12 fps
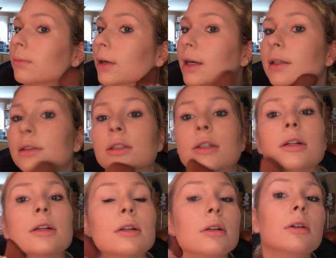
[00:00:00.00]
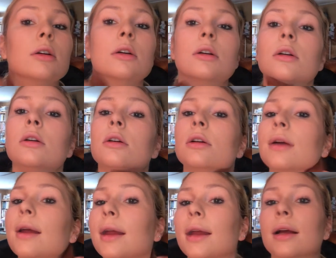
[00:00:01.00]
bronzer,
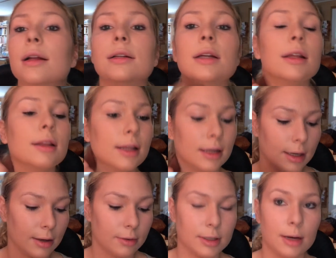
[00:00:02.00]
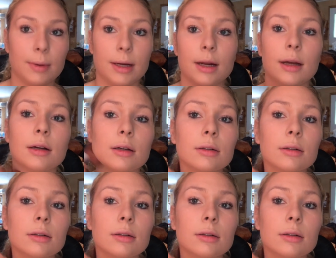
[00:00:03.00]
and then I go down my neck.